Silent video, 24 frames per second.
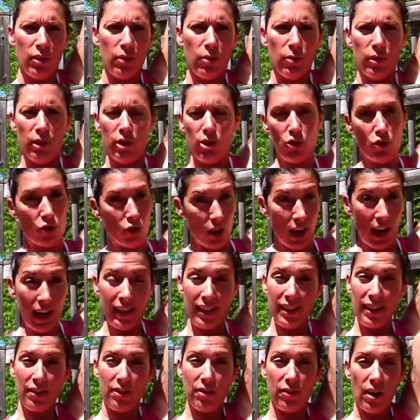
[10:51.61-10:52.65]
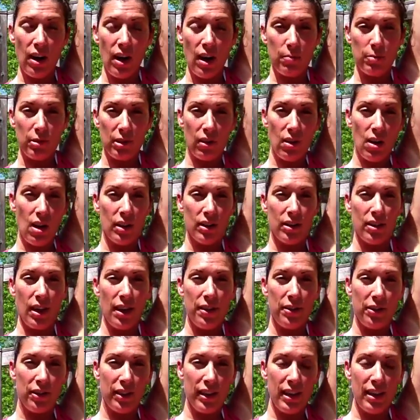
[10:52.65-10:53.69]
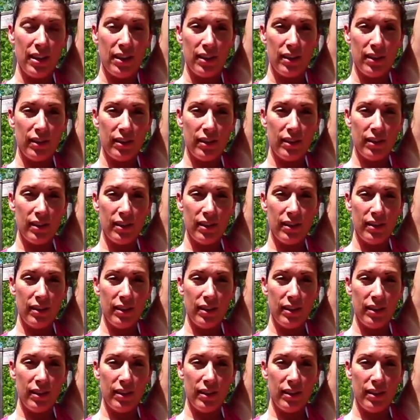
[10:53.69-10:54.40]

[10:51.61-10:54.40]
who is trying to get their arms alongside their ears,